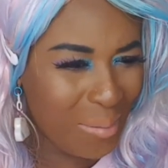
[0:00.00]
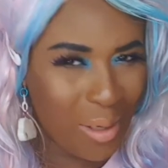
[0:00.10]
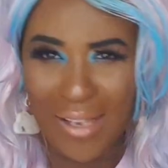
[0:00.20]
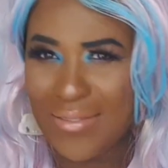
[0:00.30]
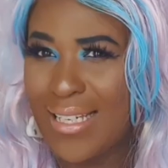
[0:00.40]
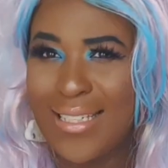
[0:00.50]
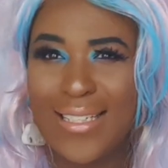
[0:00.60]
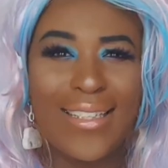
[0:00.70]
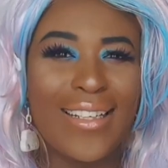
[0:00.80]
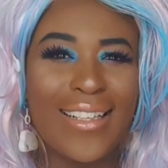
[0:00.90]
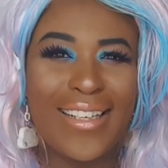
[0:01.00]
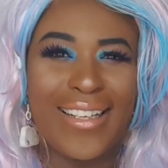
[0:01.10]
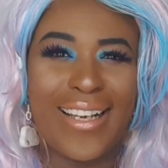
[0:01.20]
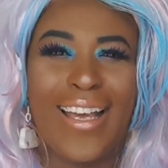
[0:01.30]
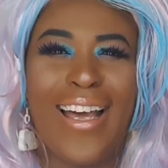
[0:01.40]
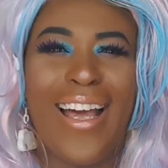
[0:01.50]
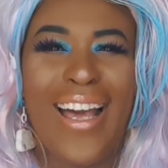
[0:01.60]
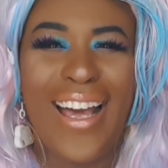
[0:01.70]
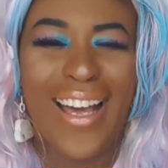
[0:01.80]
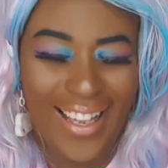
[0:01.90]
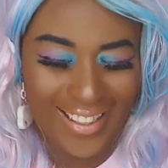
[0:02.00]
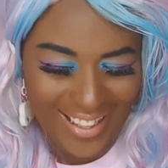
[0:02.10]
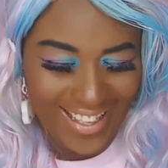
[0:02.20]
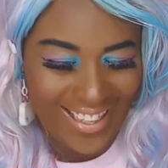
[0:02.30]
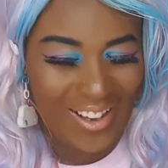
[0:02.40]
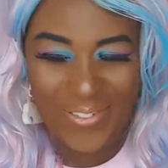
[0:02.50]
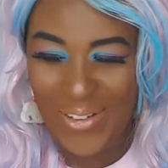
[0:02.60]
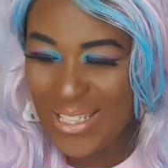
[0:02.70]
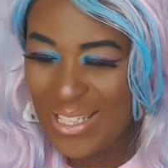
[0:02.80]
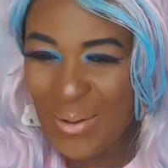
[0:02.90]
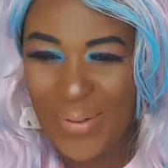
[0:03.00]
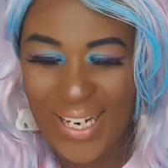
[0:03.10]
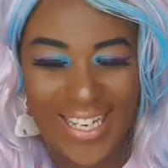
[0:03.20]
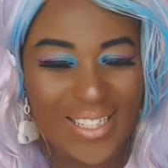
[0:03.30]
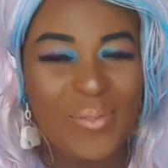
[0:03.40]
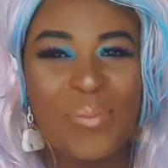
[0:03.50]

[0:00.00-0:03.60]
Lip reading: I'm not left-handed. That felt so weird.